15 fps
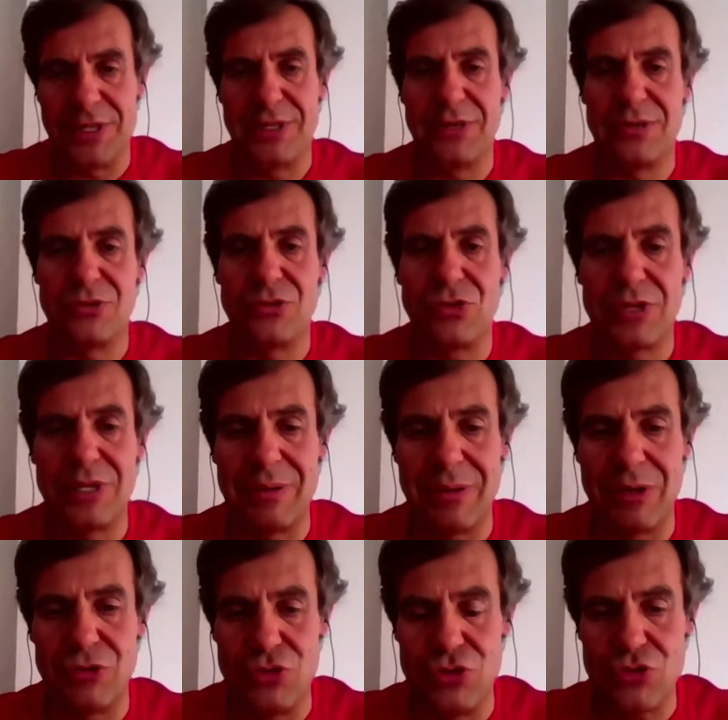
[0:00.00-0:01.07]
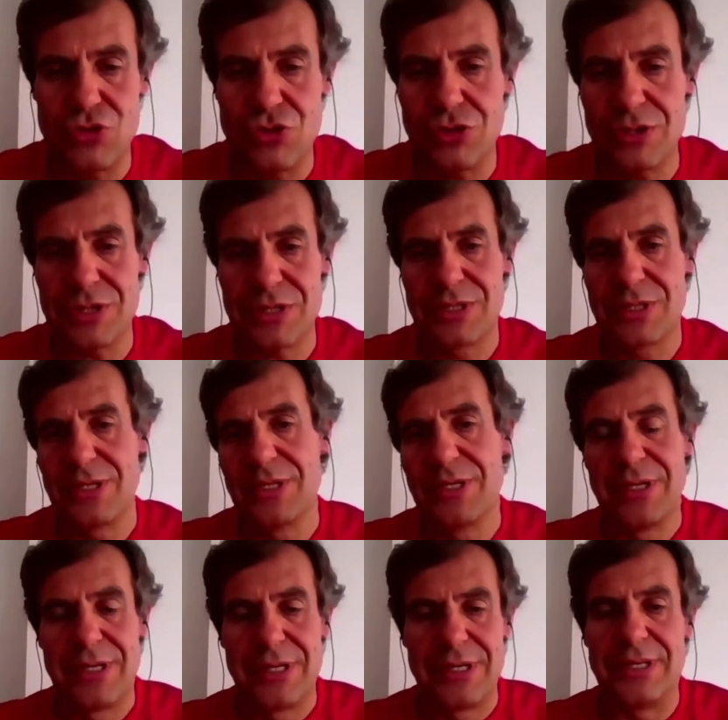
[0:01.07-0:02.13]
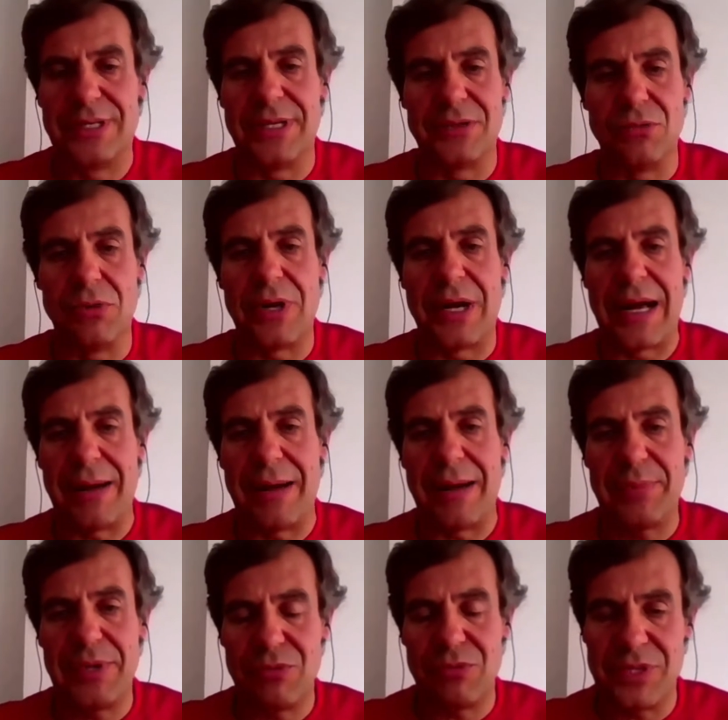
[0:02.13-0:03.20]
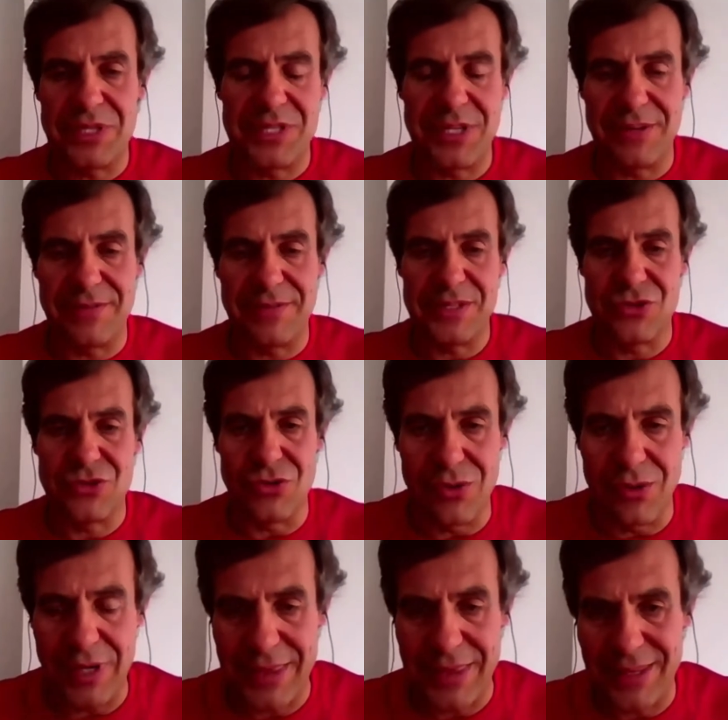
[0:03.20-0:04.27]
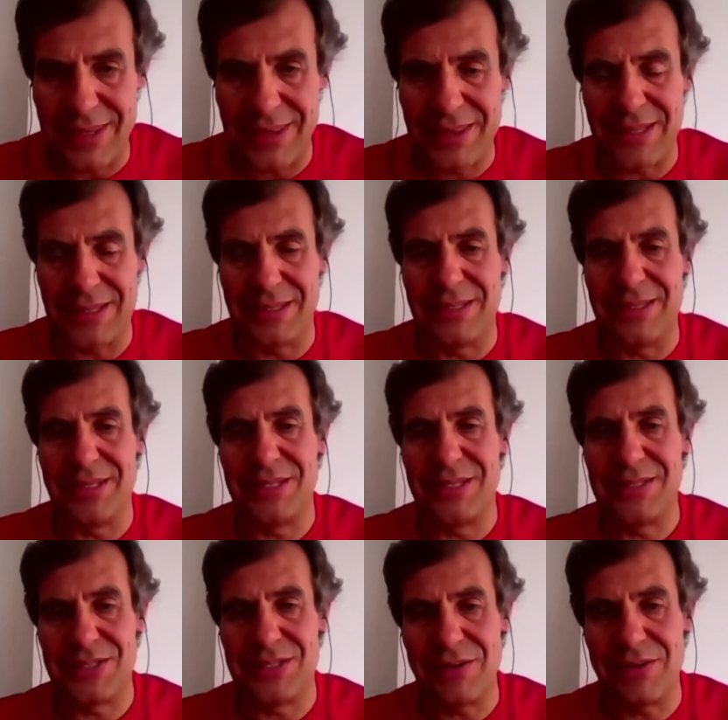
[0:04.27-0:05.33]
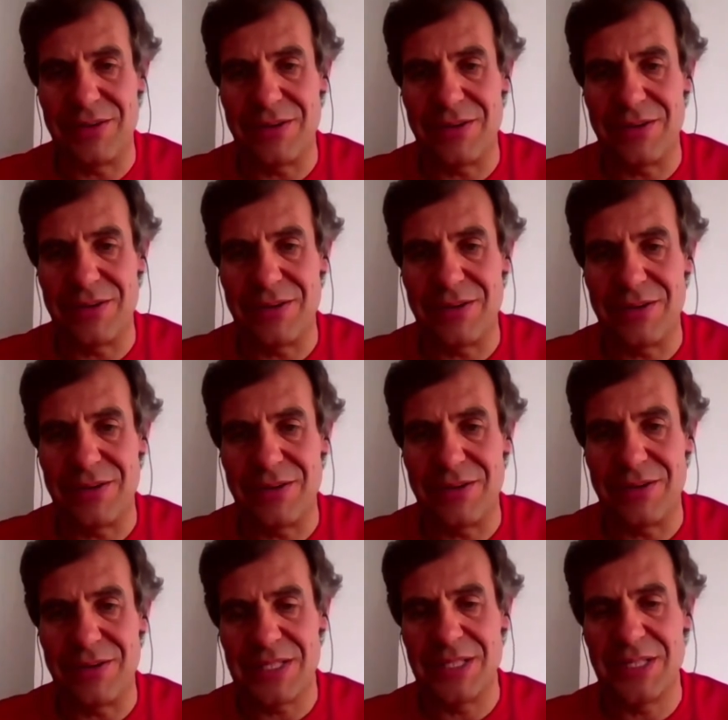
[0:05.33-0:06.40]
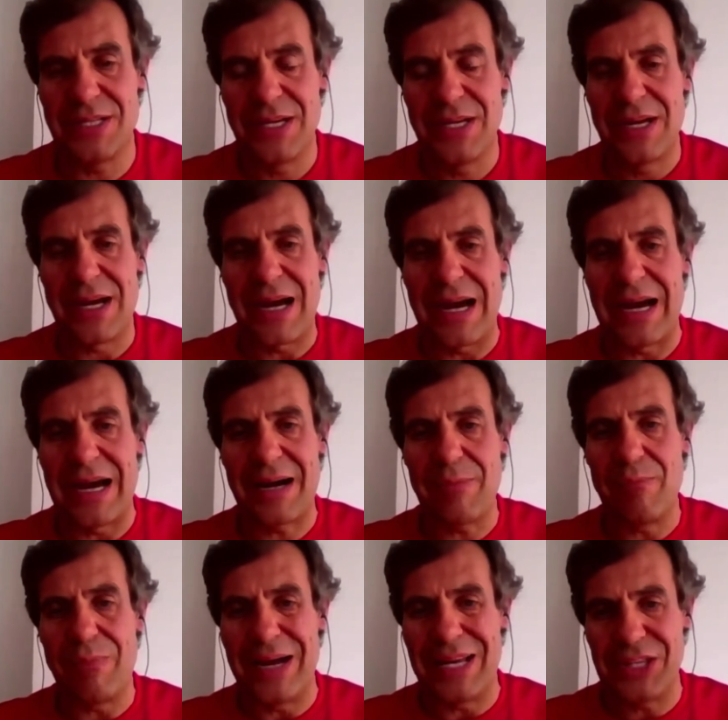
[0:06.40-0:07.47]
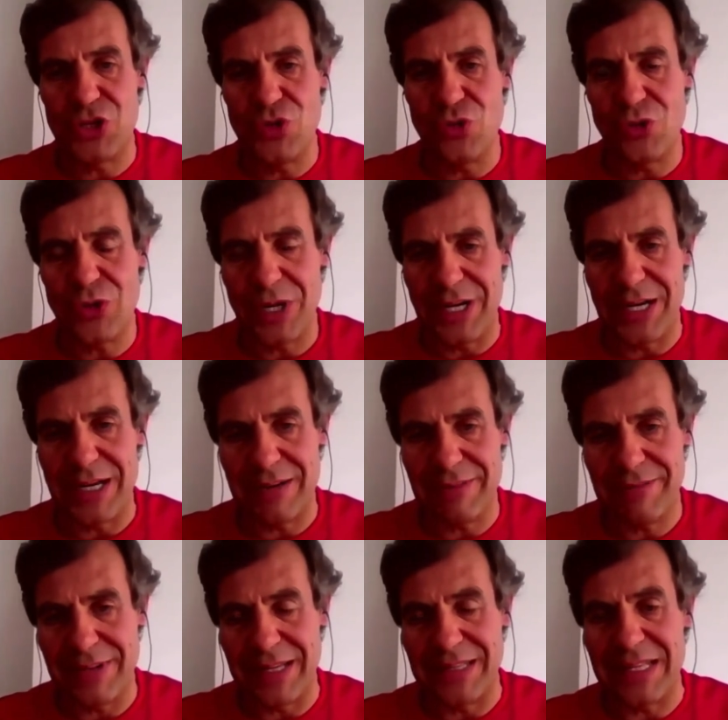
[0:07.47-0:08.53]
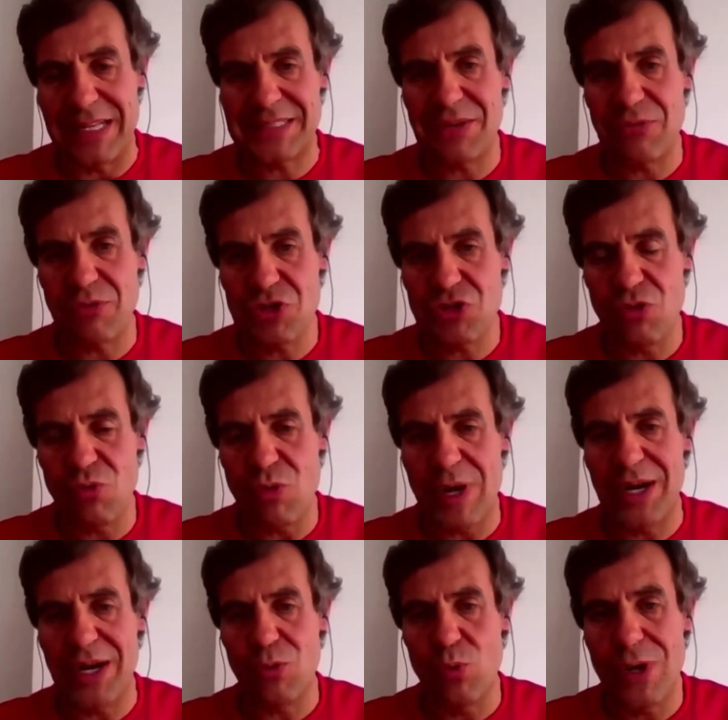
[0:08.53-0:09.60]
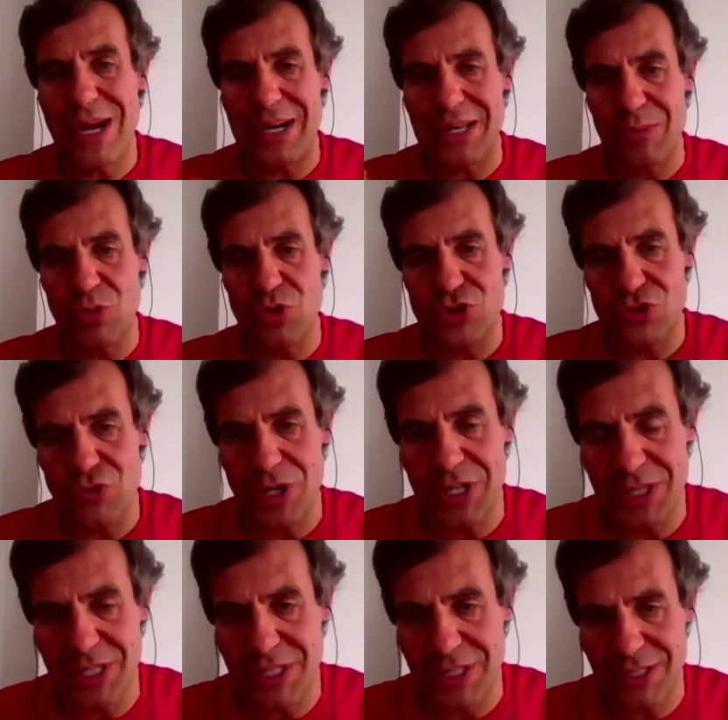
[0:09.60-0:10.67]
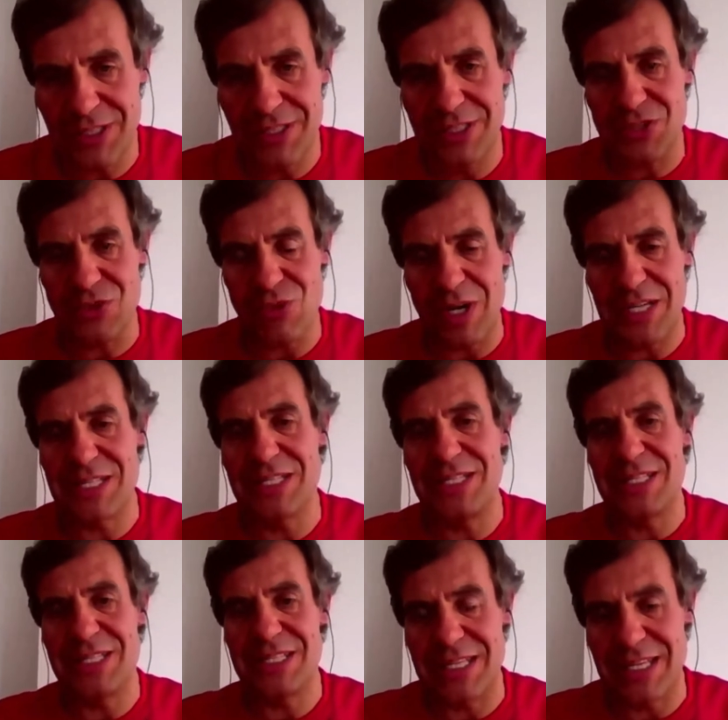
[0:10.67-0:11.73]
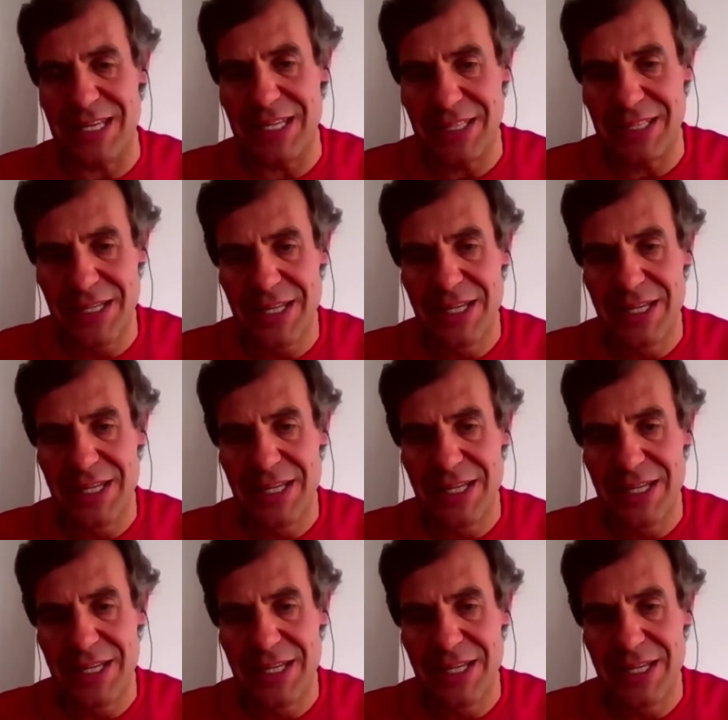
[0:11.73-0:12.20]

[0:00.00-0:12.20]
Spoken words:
and I'm talking about users, that were happy with the service. So I think that the services regarding telemedicine are mature enough. And that's the reason why we are demonstrating in this crisis this day